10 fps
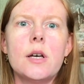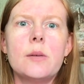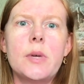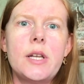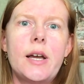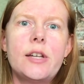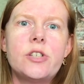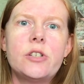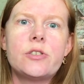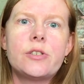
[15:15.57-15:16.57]
And yeah, I
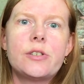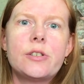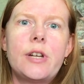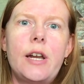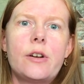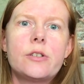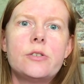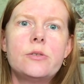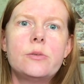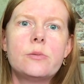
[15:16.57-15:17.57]
changed her hair
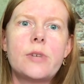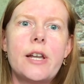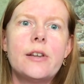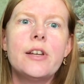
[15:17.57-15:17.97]
to red.